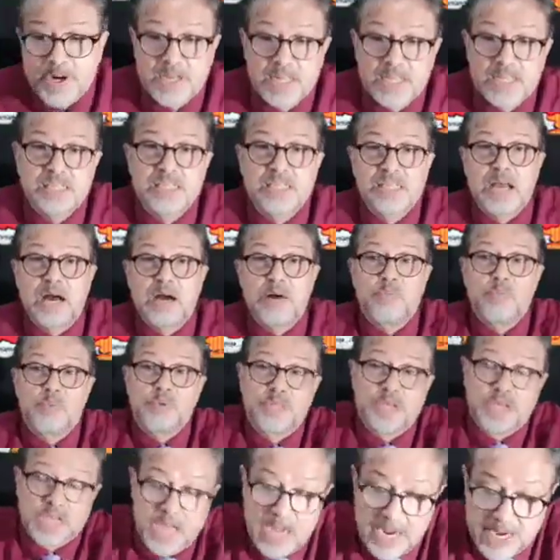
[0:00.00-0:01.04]
has come with
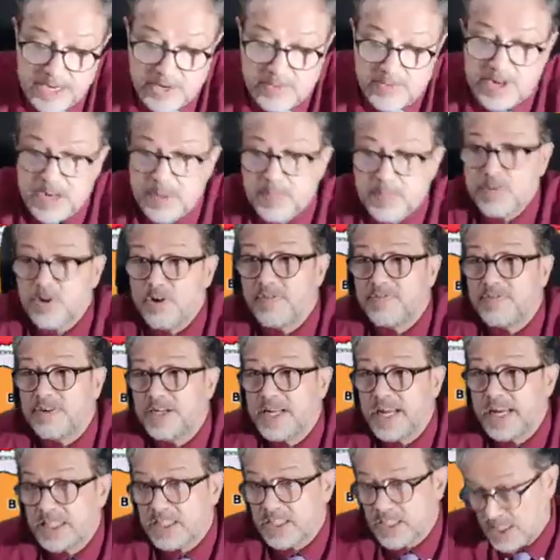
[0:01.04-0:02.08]
the kind of number of
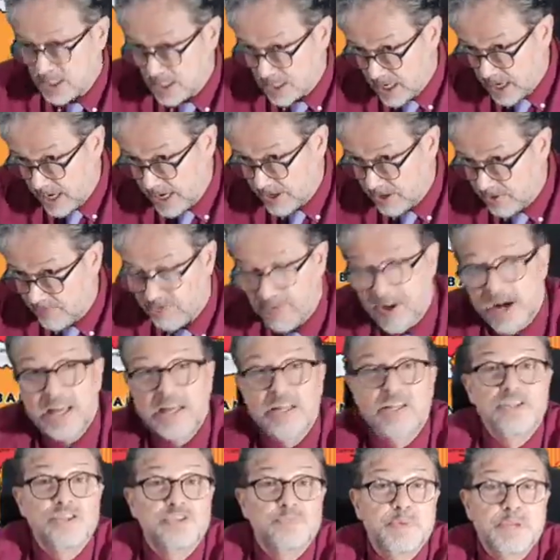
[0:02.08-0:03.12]
deaths and the kind of
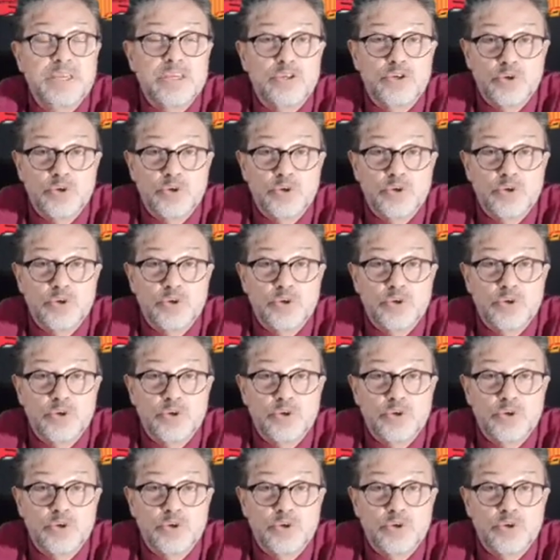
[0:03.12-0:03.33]
violence being